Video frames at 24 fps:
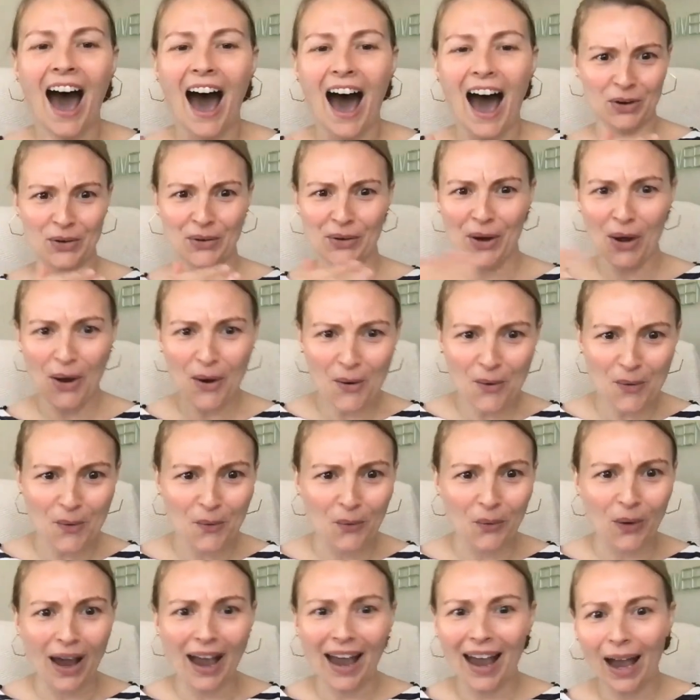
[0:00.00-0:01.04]

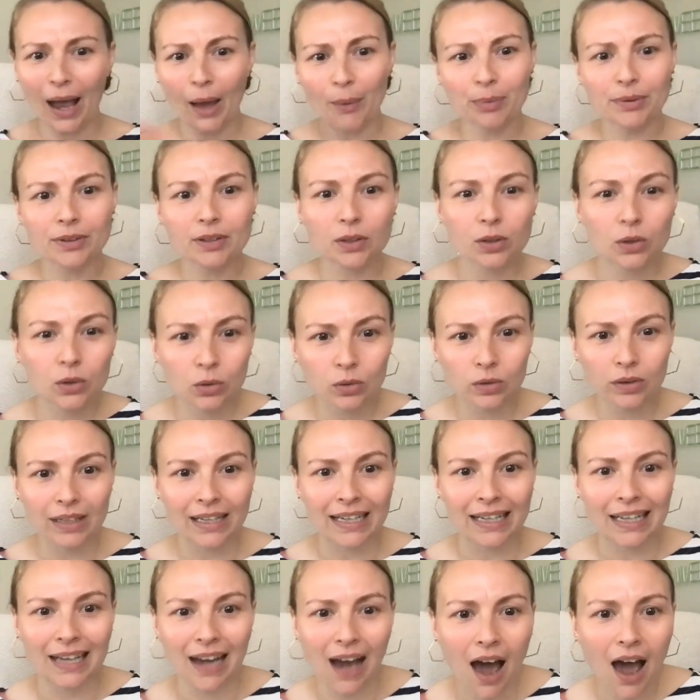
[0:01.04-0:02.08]
No, absolutely
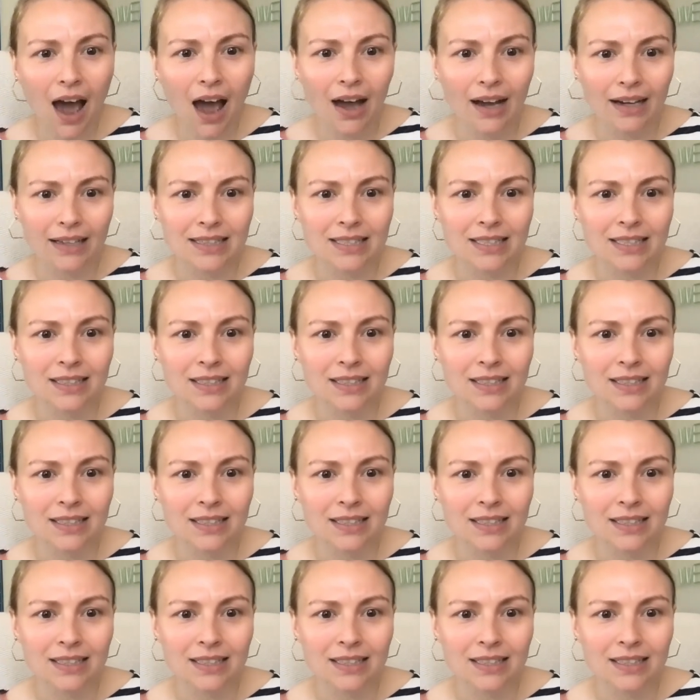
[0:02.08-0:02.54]
not.